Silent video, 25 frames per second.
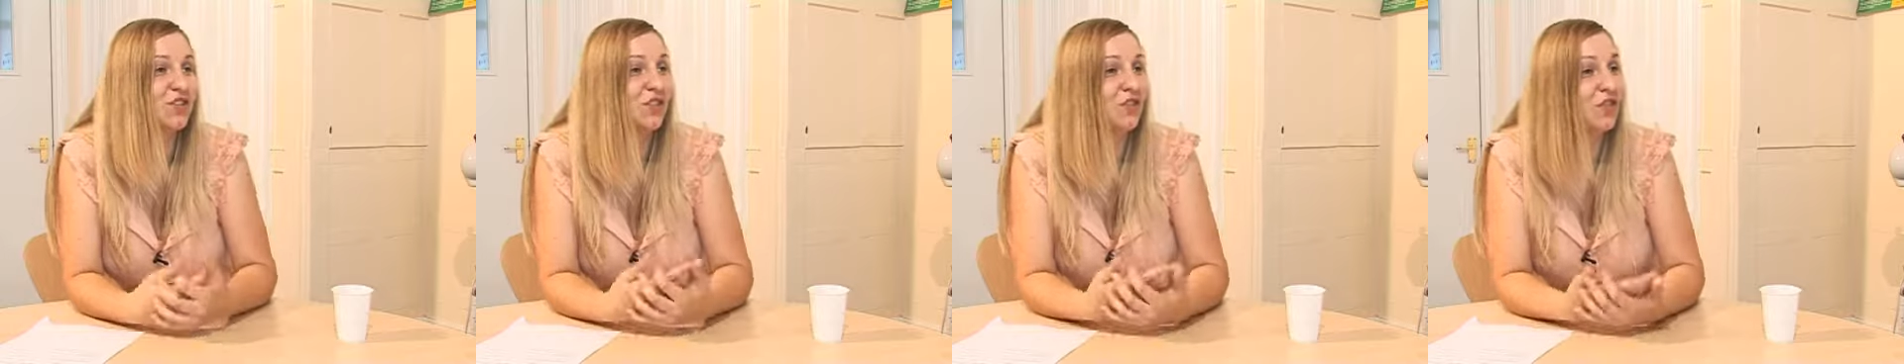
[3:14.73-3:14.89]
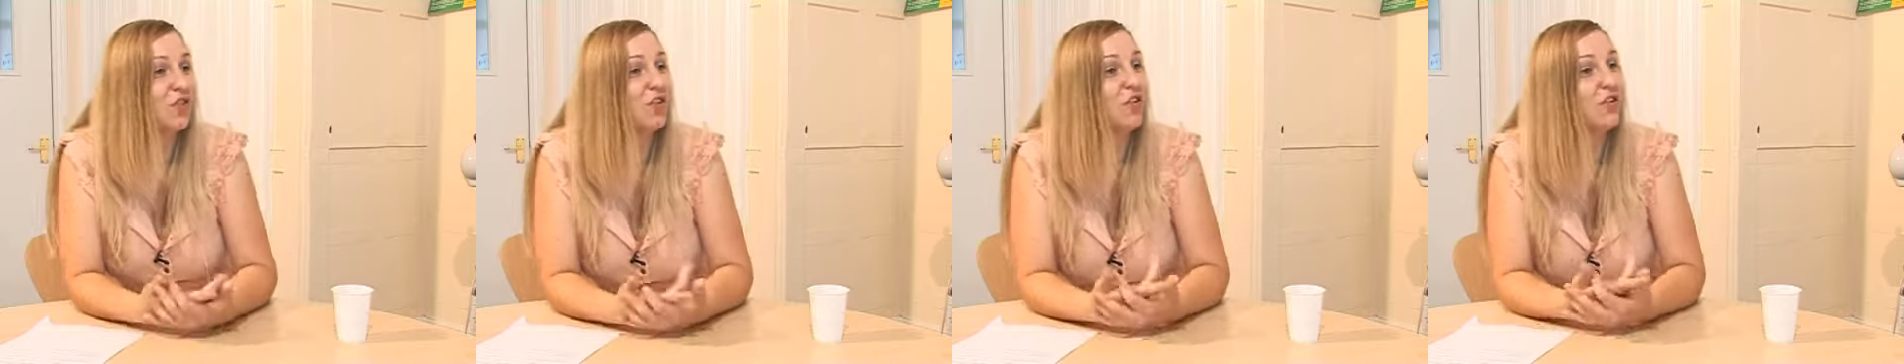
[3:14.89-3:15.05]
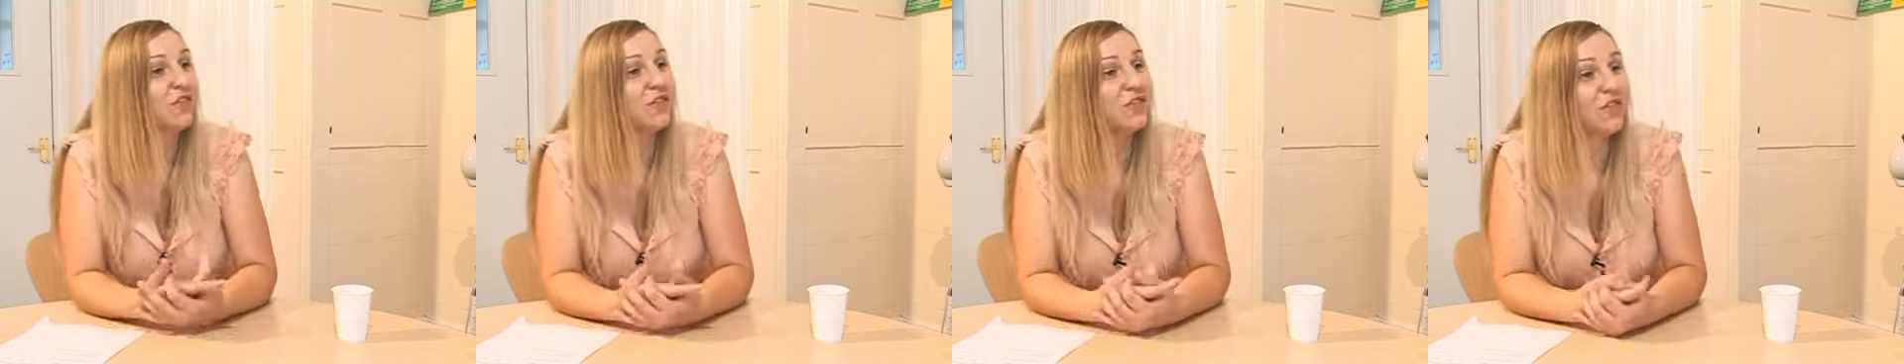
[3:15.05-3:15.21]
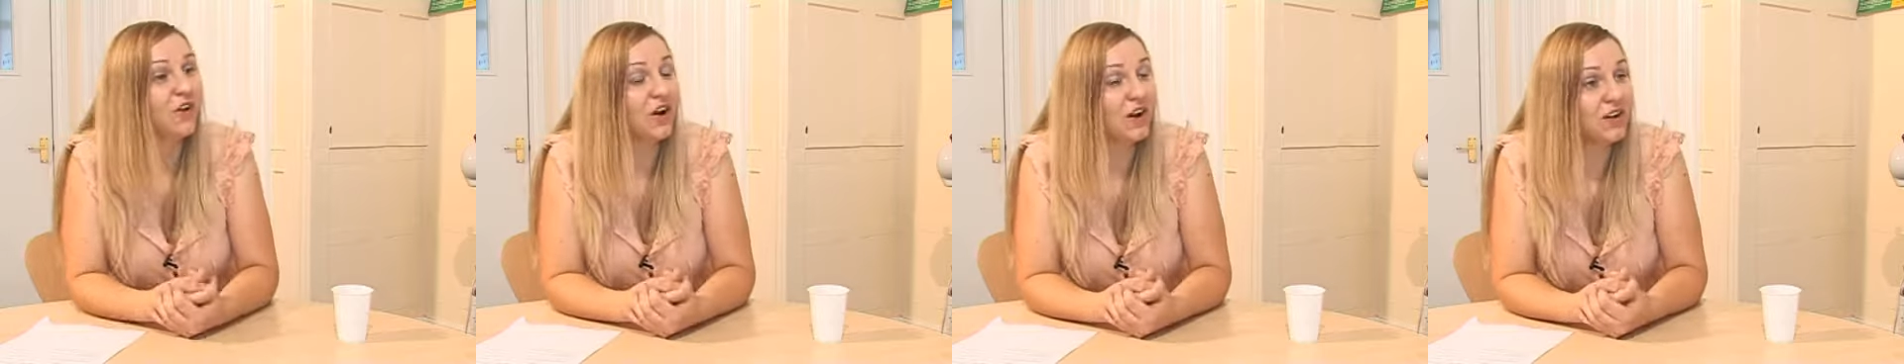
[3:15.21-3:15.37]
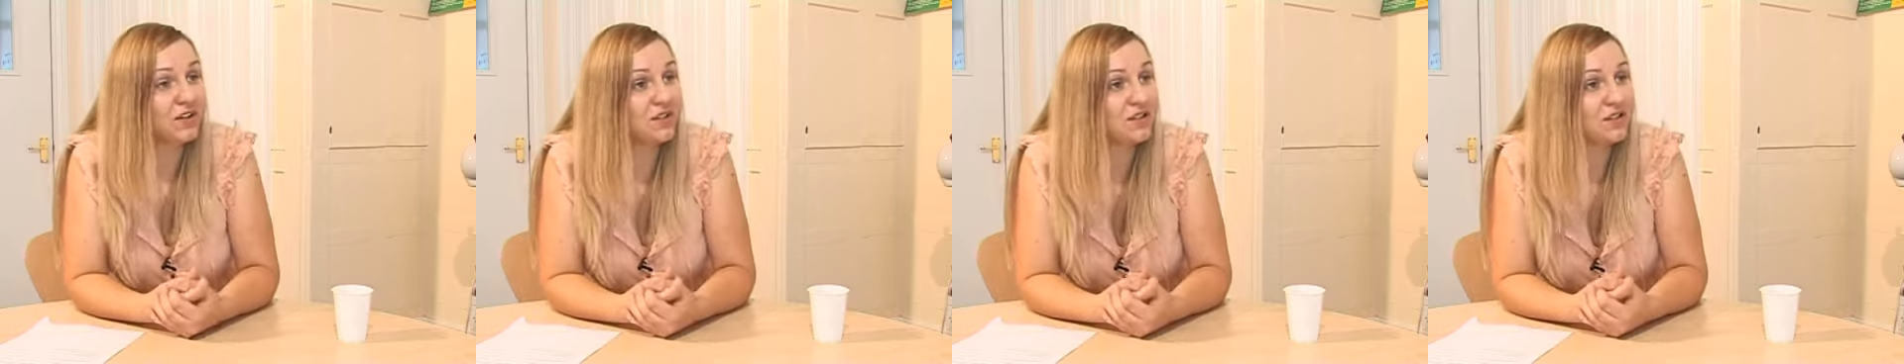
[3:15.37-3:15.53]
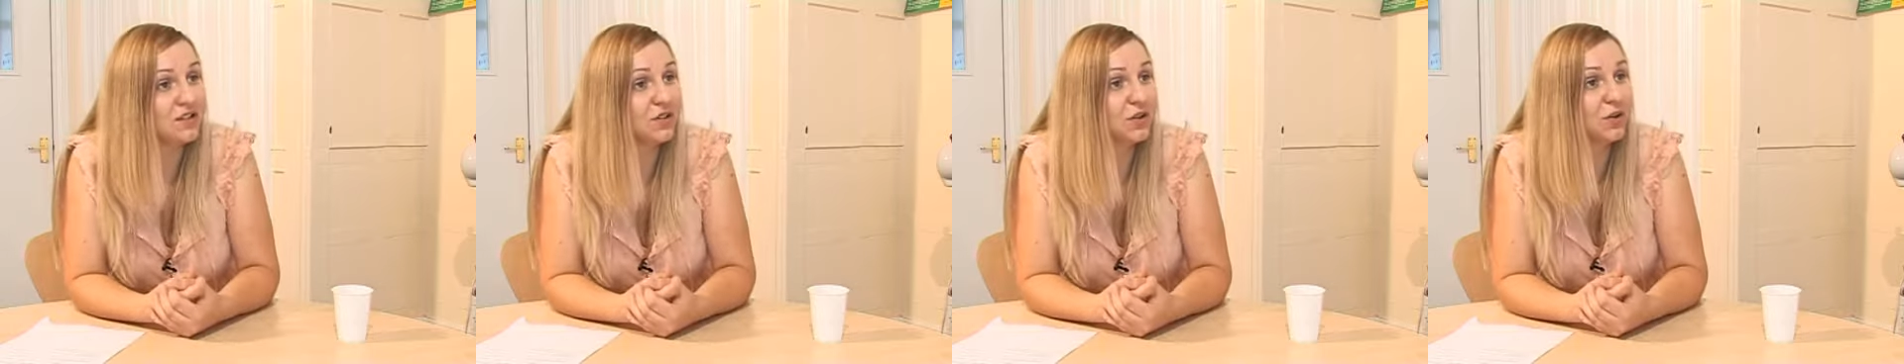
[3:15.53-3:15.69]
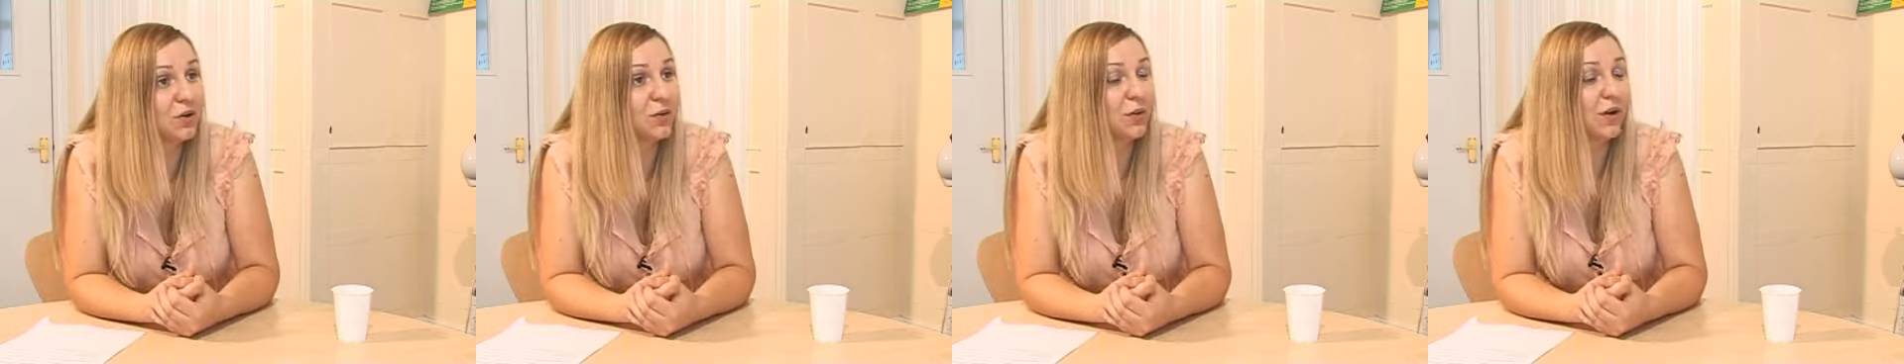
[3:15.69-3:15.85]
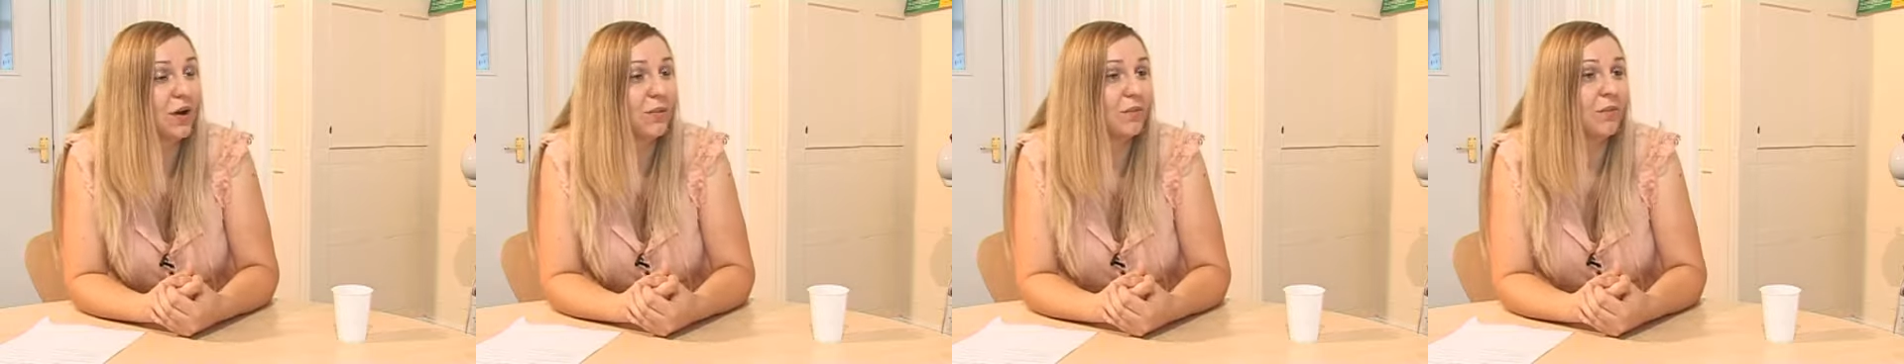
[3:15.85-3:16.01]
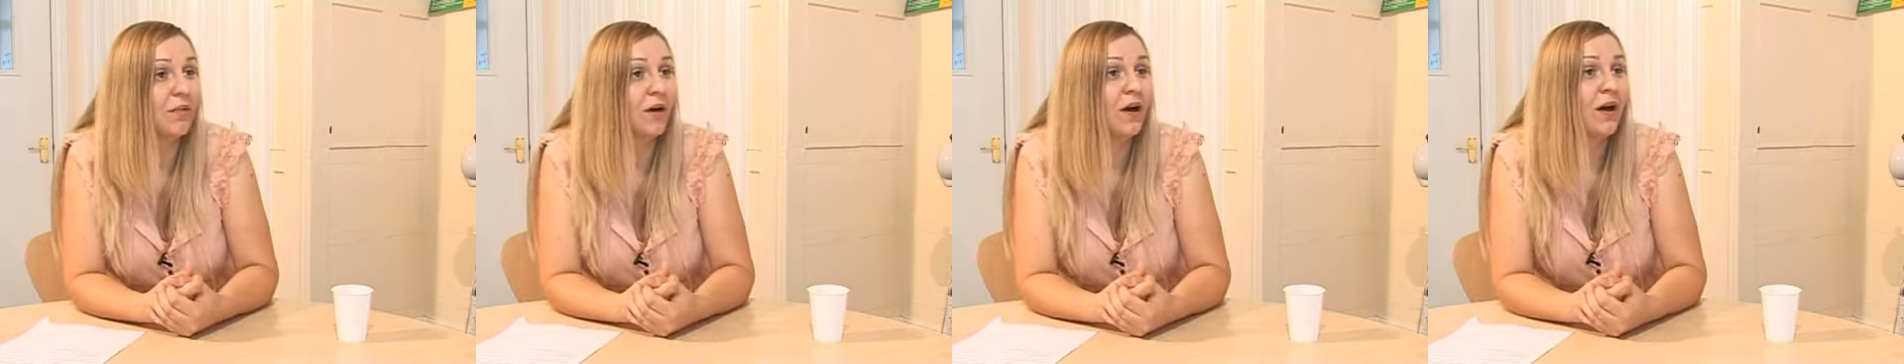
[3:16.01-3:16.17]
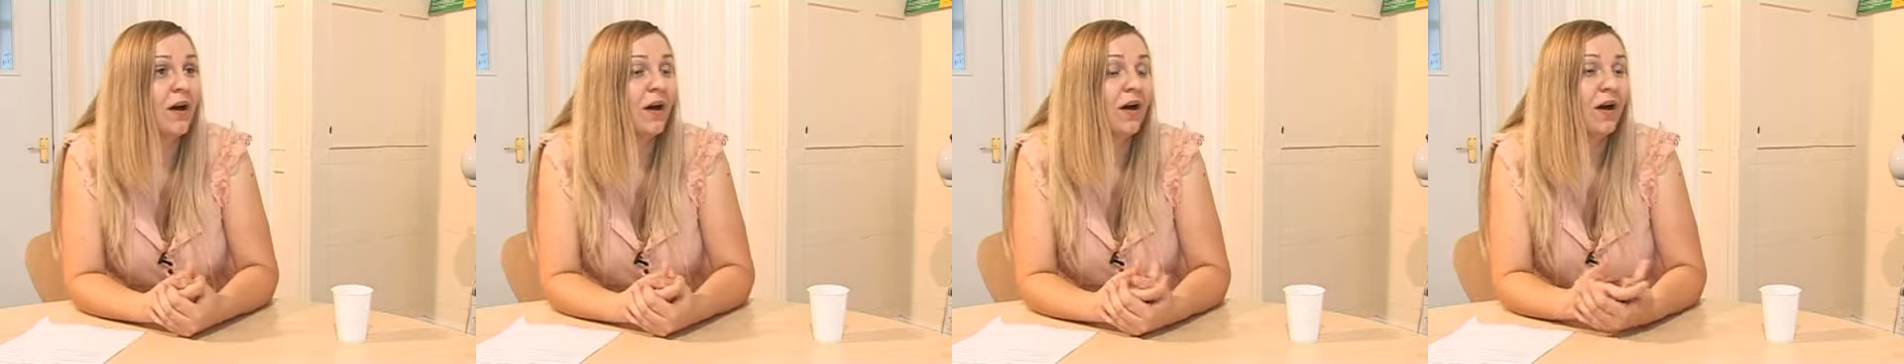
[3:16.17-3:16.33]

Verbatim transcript: I've got a friend who um,